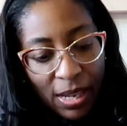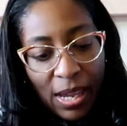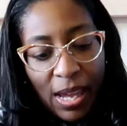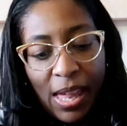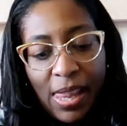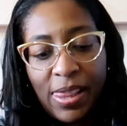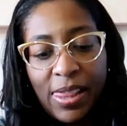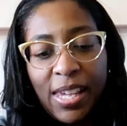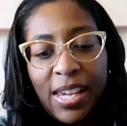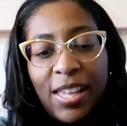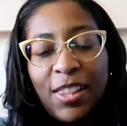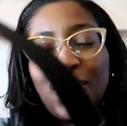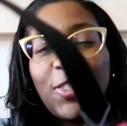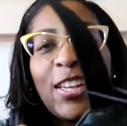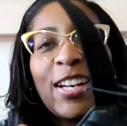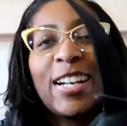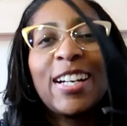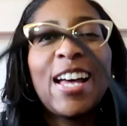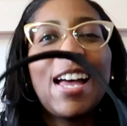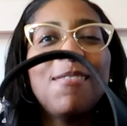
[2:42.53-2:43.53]
And then
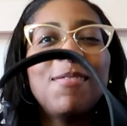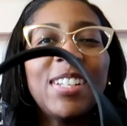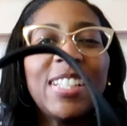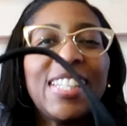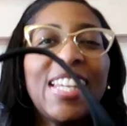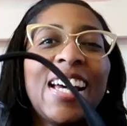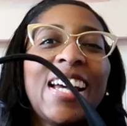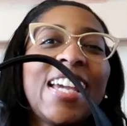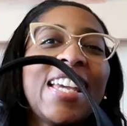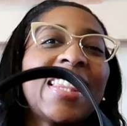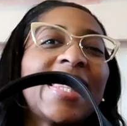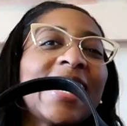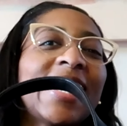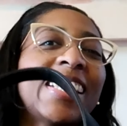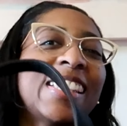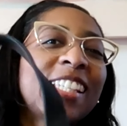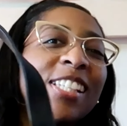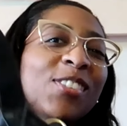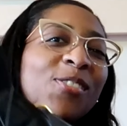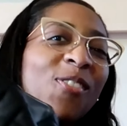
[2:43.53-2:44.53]
let me tell you,
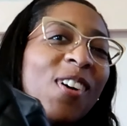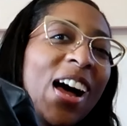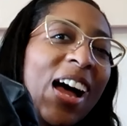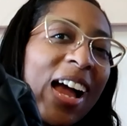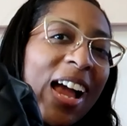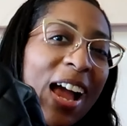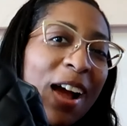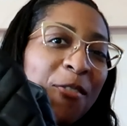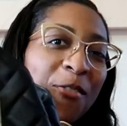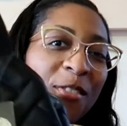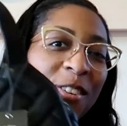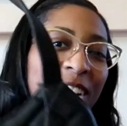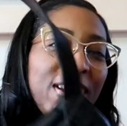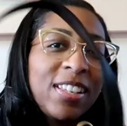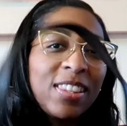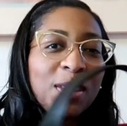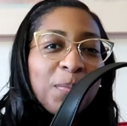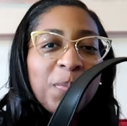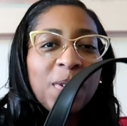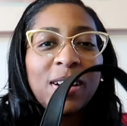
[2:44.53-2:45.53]
this is why I
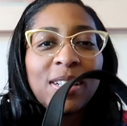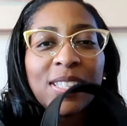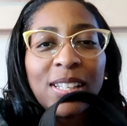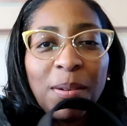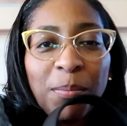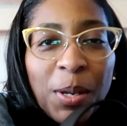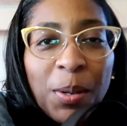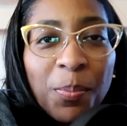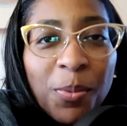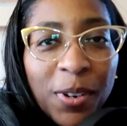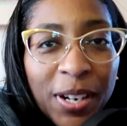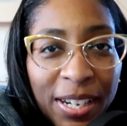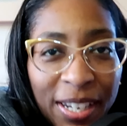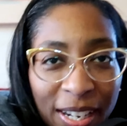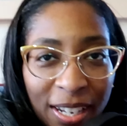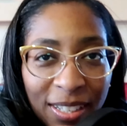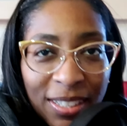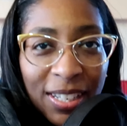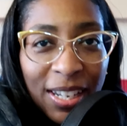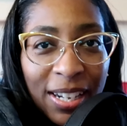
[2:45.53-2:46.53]
wanted the purse. Let me bring
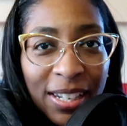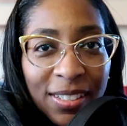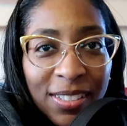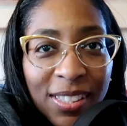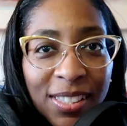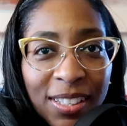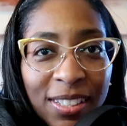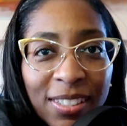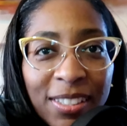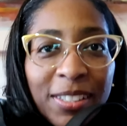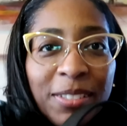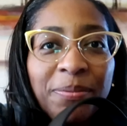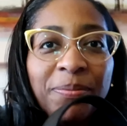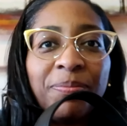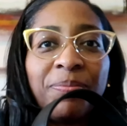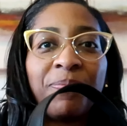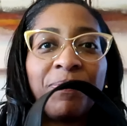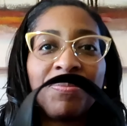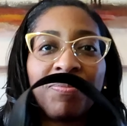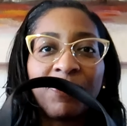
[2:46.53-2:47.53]
y'all down some.
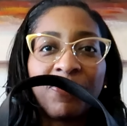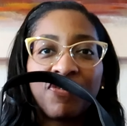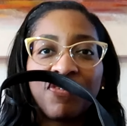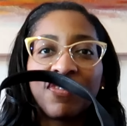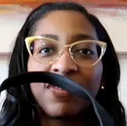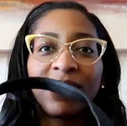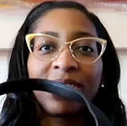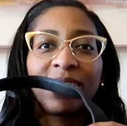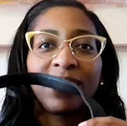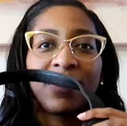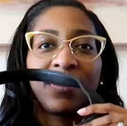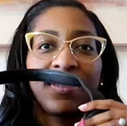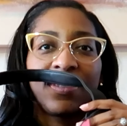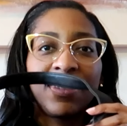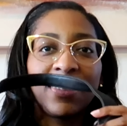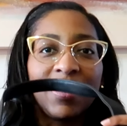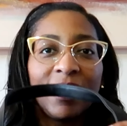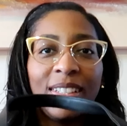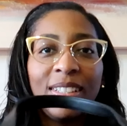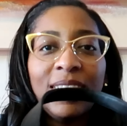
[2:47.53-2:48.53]

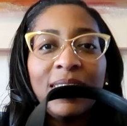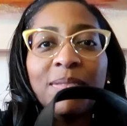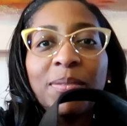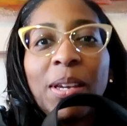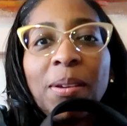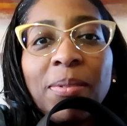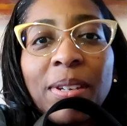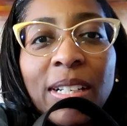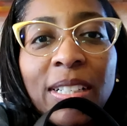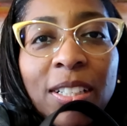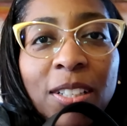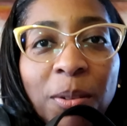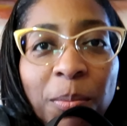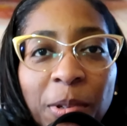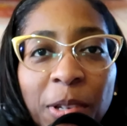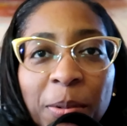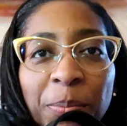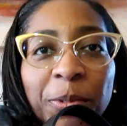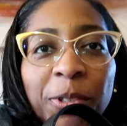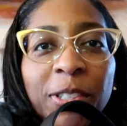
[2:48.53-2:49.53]
Maybe a little
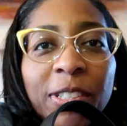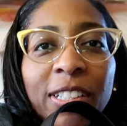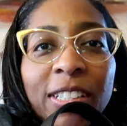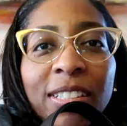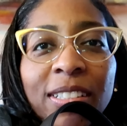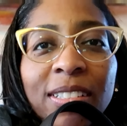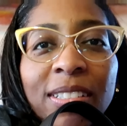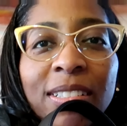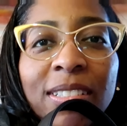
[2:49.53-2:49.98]
bit more.